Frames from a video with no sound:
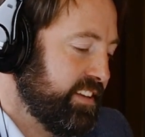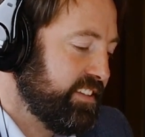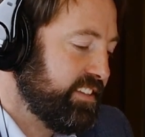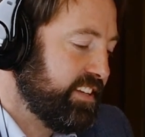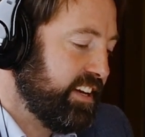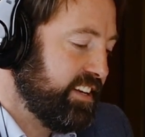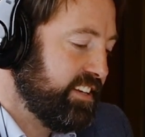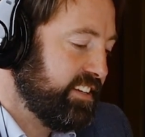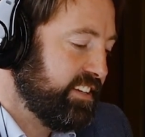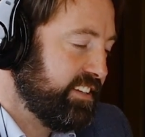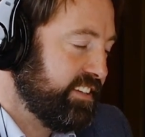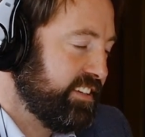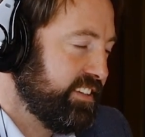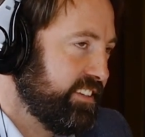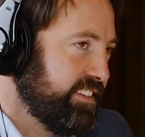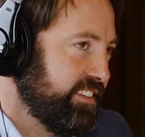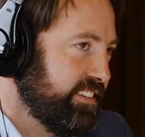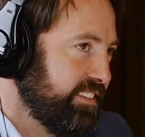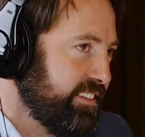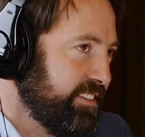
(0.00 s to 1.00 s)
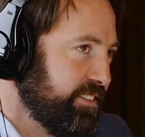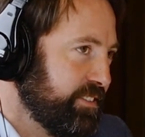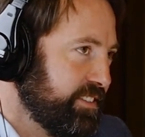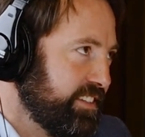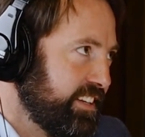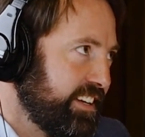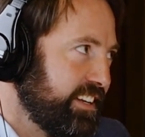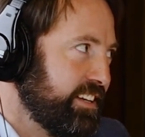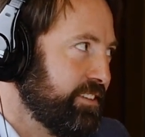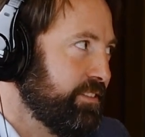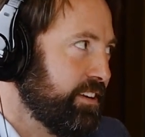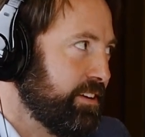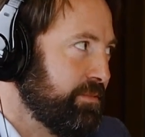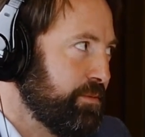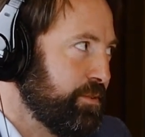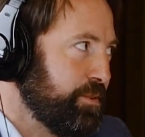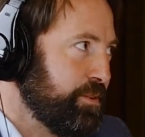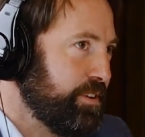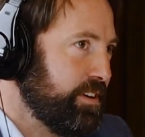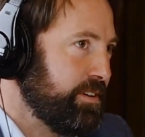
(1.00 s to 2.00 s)
Tanya knows a hell of a lot
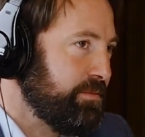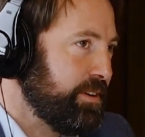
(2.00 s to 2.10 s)
more